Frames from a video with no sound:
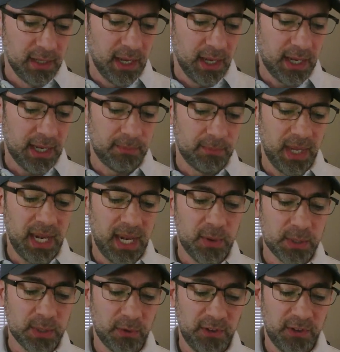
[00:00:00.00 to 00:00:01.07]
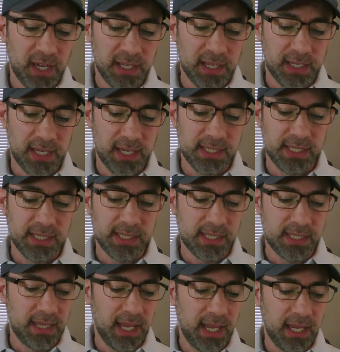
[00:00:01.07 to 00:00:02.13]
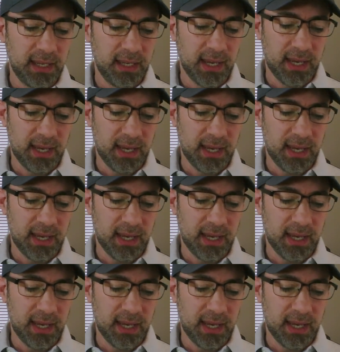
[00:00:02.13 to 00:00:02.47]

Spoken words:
Anyways, what Viant does is they